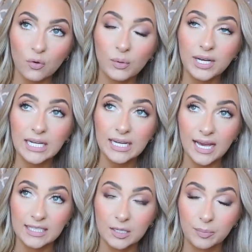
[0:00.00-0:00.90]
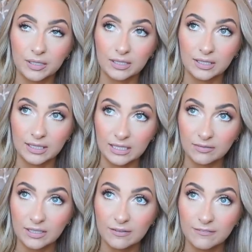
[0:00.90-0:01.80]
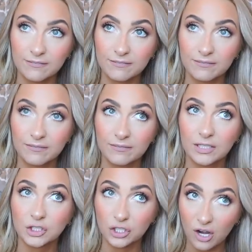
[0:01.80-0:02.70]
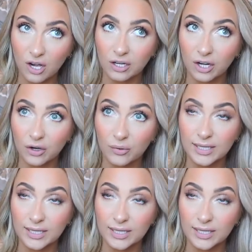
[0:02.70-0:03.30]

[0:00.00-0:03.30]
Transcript: We didn't end up leaving Chicago